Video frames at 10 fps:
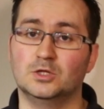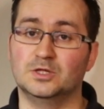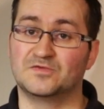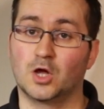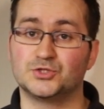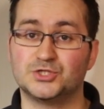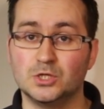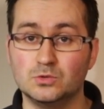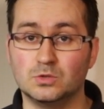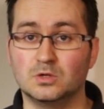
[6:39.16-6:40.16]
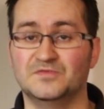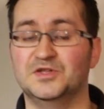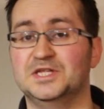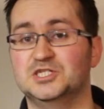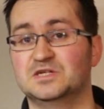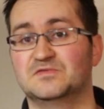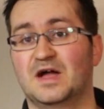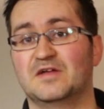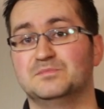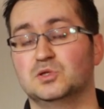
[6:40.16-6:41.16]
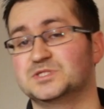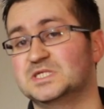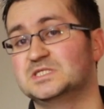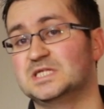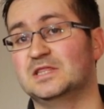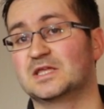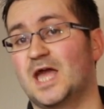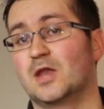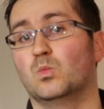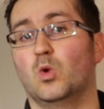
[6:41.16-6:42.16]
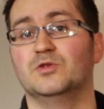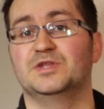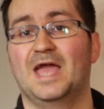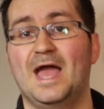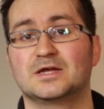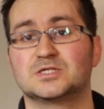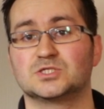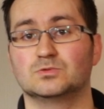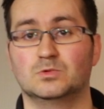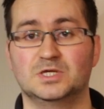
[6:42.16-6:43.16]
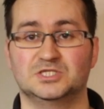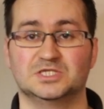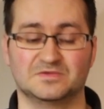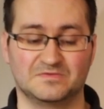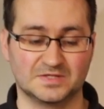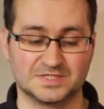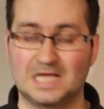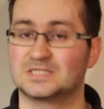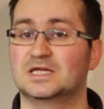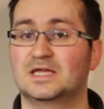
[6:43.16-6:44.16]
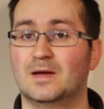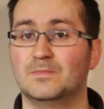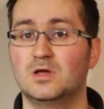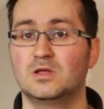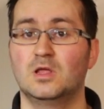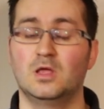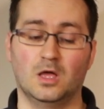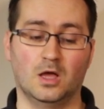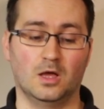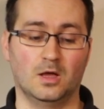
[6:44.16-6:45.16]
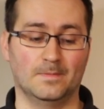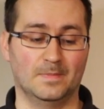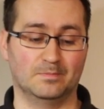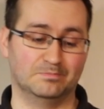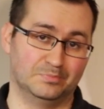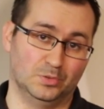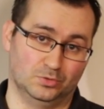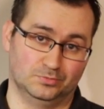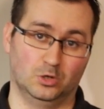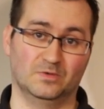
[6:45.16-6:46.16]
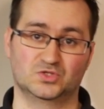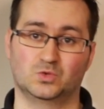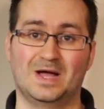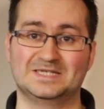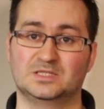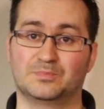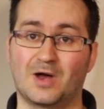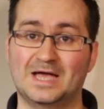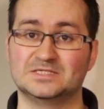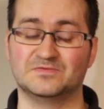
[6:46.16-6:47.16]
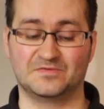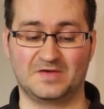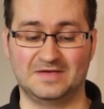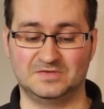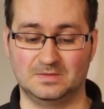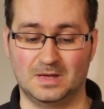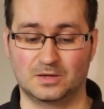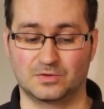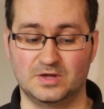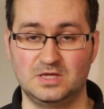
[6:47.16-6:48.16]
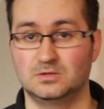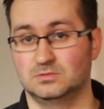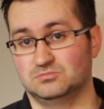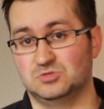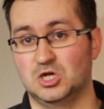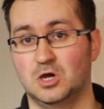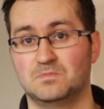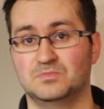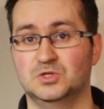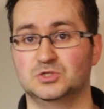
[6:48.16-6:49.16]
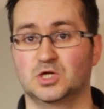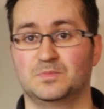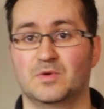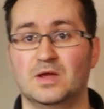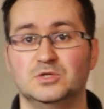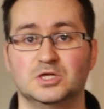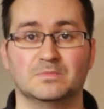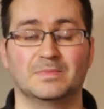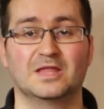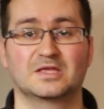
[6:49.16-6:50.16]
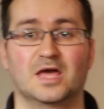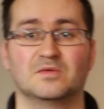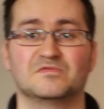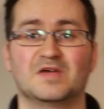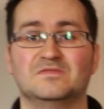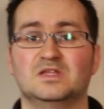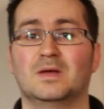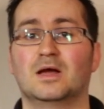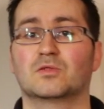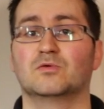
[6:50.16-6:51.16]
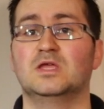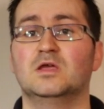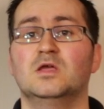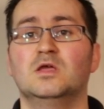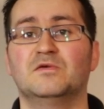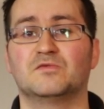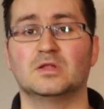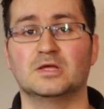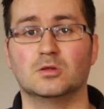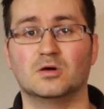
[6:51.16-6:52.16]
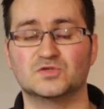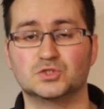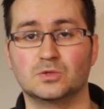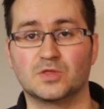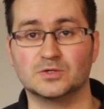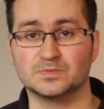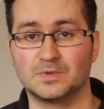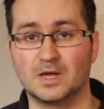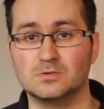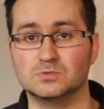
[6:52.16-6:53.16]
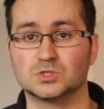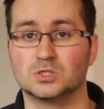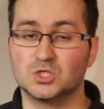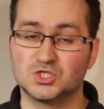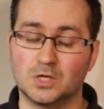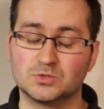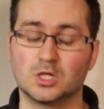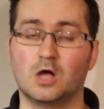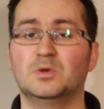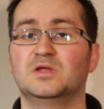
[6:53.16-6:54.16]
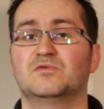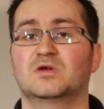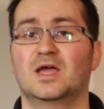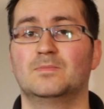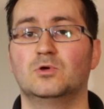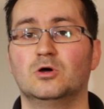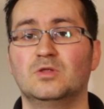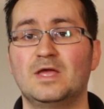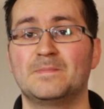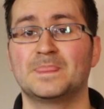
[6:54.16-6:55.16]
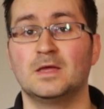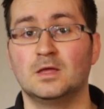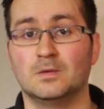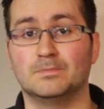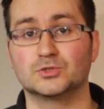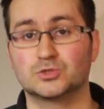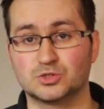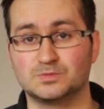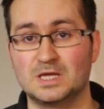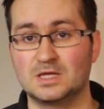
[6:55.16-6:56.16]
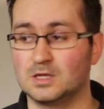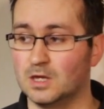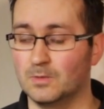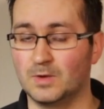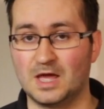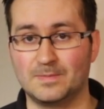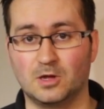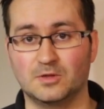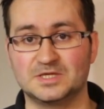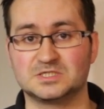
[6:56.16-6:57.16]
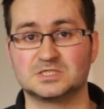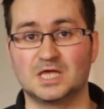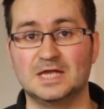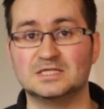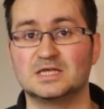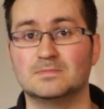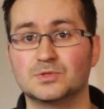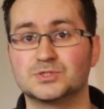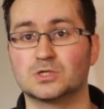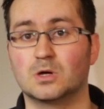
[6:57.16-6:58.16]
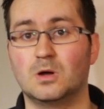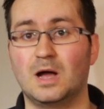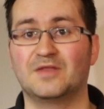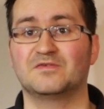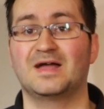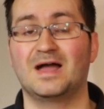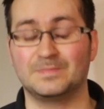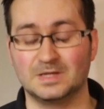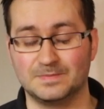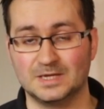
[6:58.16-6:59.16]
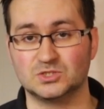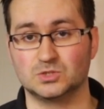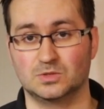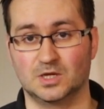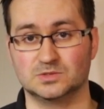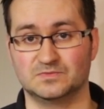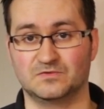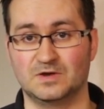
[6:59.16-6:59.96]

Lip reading: They've got two of the Digic 5 Pluses in the Canon 1DX, which is a fantastic camera. But over twice the price of the 5D Mark III. You know, you shop around, you can buy the Canon 5D Mark III for a little over £2,000. Sounds a lot of money for a camera only, but trust me, when I bought this 18 months ago, I'd have happily paid £2,000